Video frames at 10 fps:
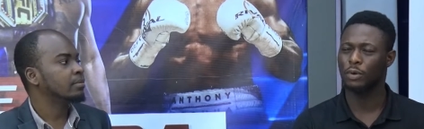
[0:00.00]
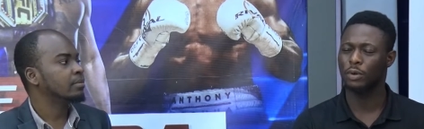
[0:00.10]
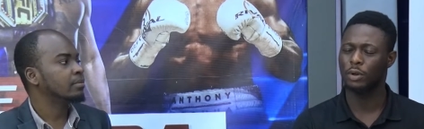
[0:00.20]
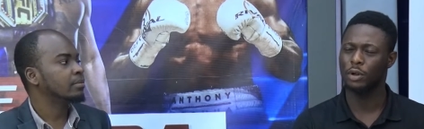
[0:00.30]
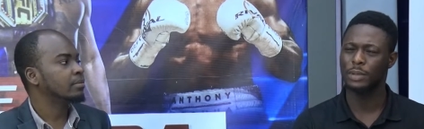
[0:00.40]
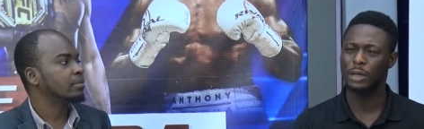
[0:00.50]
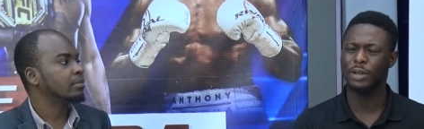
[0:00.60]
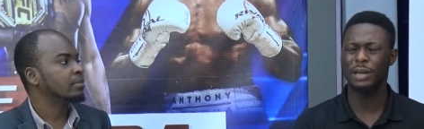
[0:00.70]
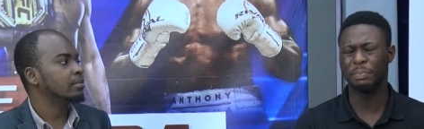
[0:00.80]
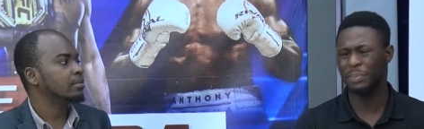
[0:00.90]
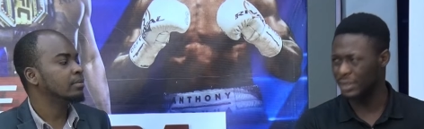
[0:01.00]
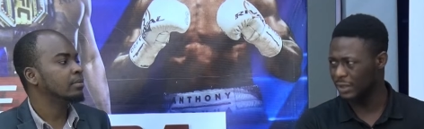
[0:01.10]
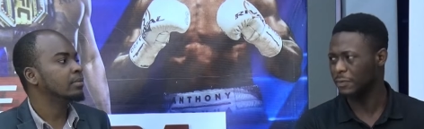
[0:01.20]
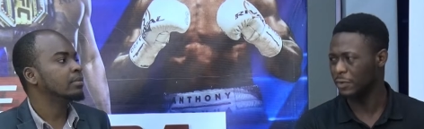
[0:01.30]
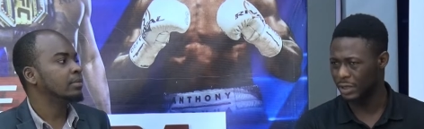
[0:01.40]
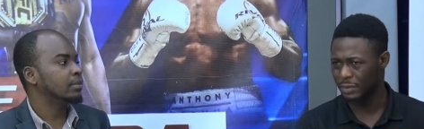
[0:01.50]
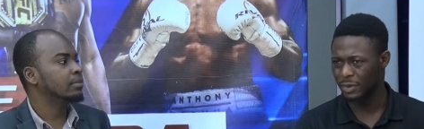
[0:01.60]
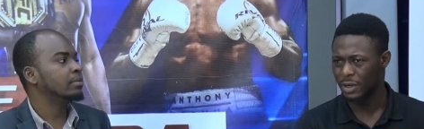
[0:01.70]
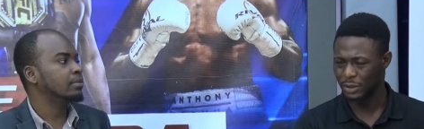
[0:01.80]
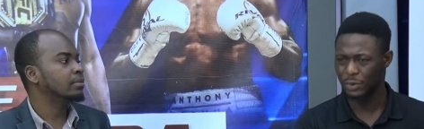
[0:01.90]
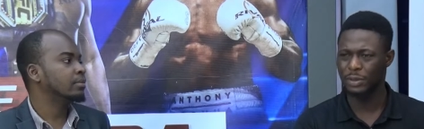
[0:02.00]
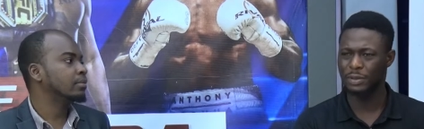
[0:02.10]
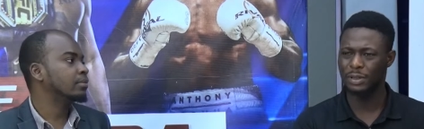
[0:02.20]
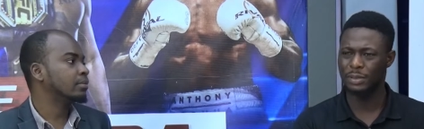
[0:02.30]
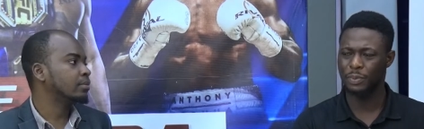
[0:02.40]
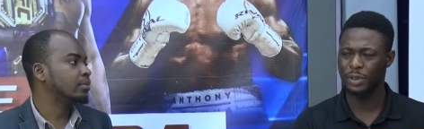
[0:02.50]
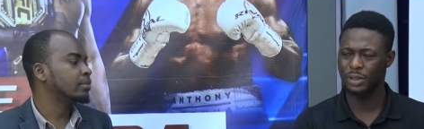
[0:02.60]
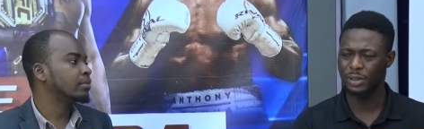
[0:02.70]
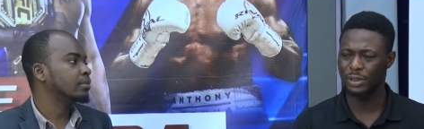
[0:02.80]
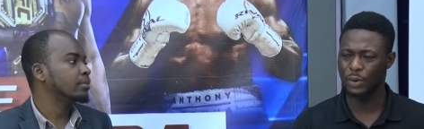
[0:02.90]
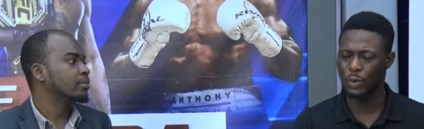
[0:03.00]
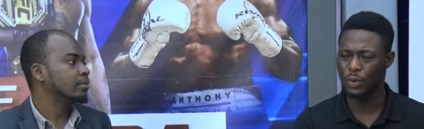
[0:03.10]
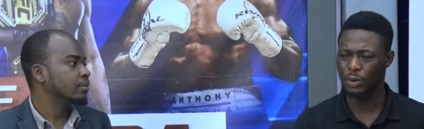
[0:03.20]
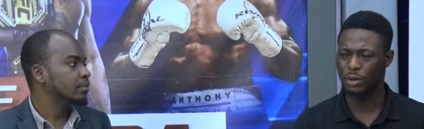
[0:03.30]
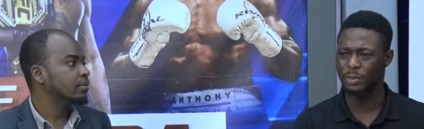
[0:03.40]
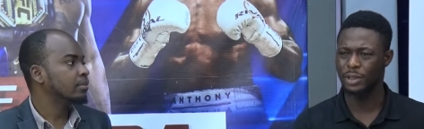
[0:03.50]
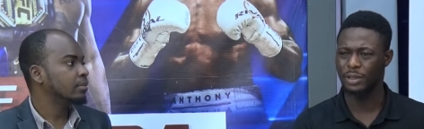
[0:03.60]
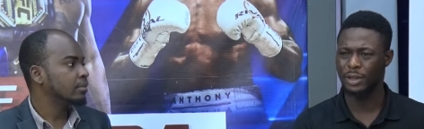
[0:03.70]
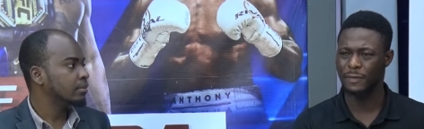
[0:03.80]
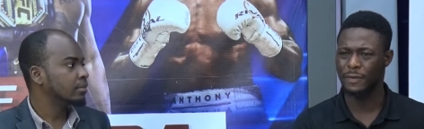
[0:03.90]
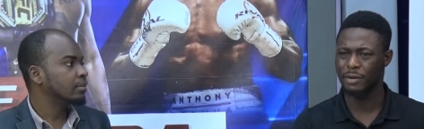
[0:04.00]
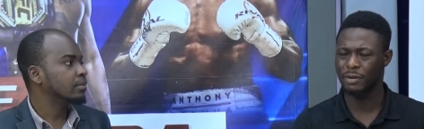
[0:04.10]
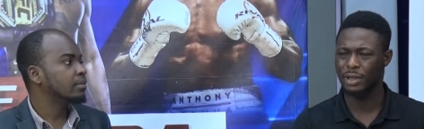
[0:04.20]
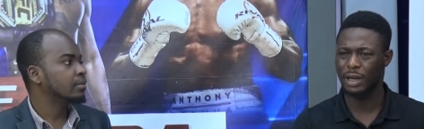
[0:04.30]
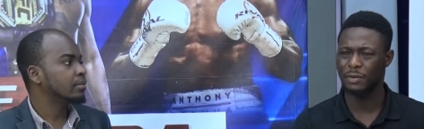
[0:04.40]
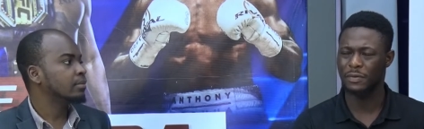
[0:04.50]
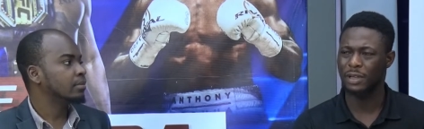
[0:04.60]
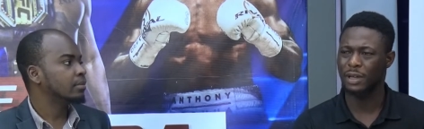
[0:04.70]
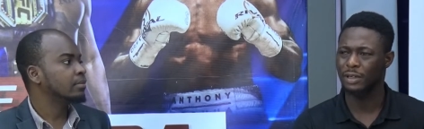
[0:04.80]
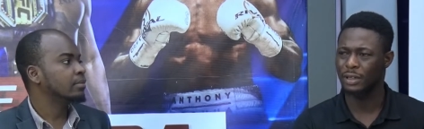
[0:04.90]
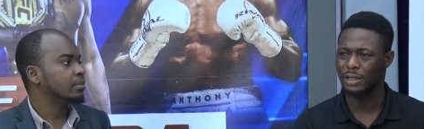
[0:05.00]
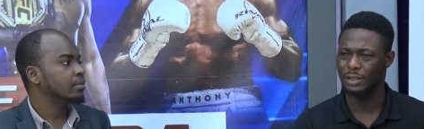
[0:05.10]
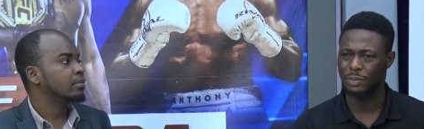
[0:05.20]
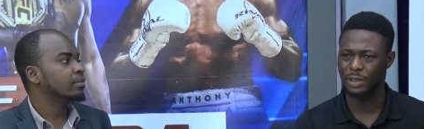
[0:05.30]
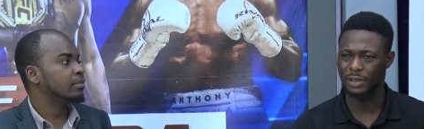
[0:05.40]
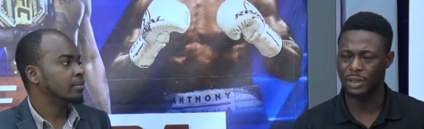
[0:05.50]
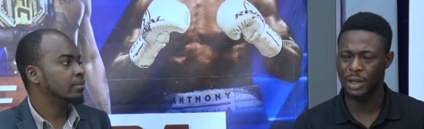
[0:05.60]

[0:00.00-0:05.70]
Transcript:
Speaker 1: clubs are not yet bidding for them. Mm -hmm. So it, it brings the whole club in a very kind of stagnant place.